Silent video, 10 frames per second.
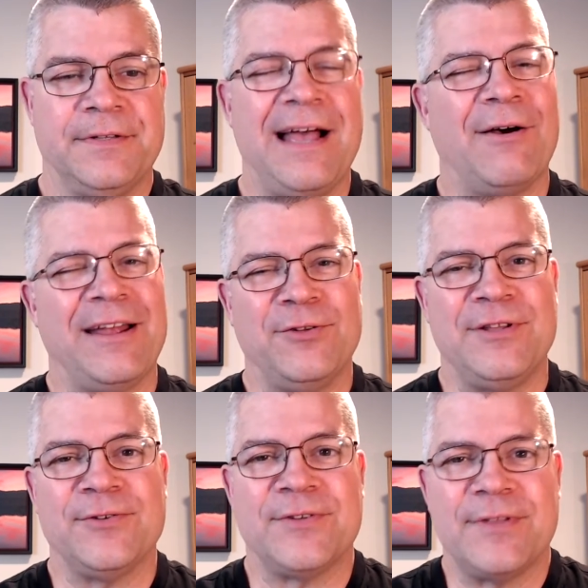Now, I don't
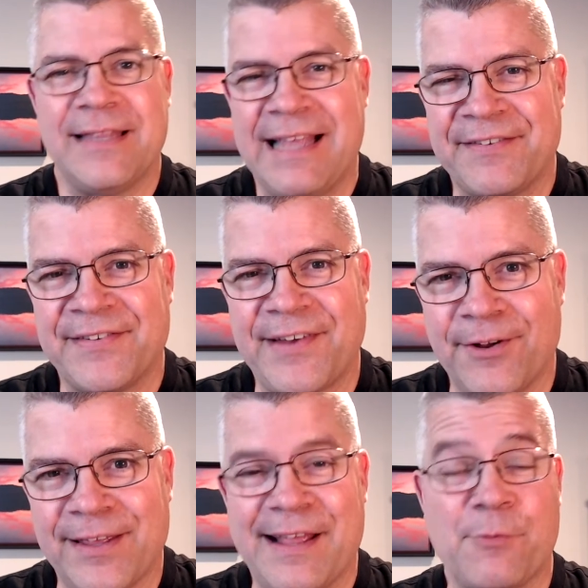know
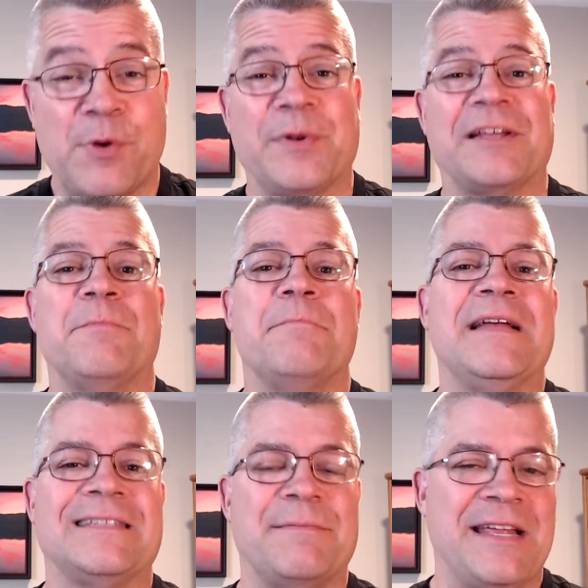necessarily that we would
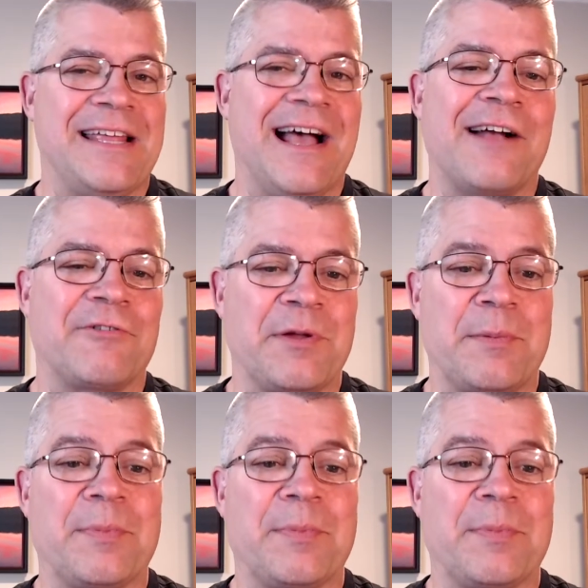commit to mediocrity,